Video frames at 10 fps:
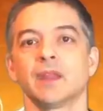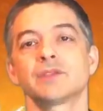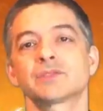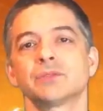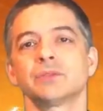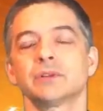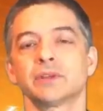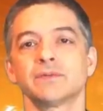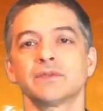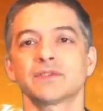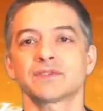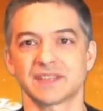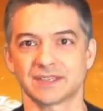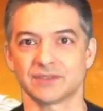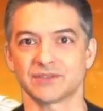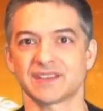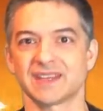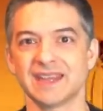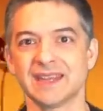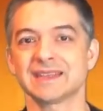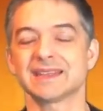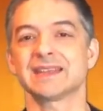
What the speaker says: So you're looking for those signals that hint